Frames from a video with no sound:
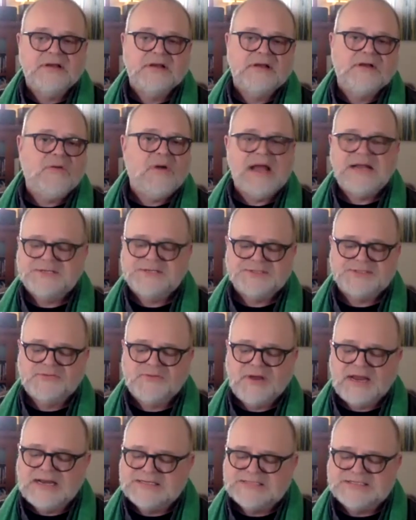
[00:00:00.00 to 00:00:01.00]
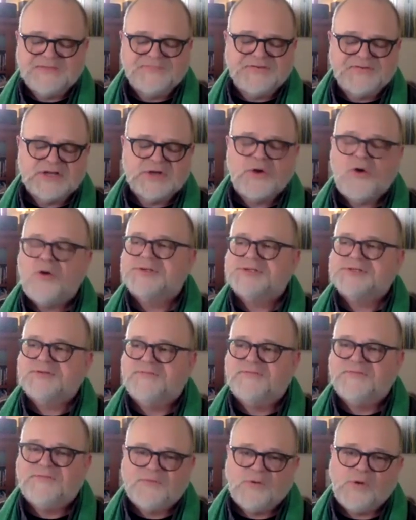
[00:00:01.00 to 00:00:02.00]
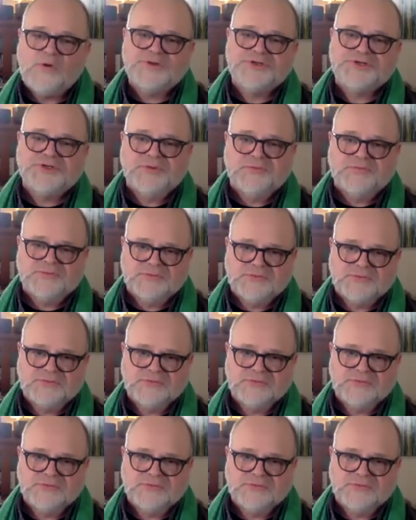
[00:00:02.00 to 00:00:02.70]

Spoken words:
quite as great as if it cost a fortune."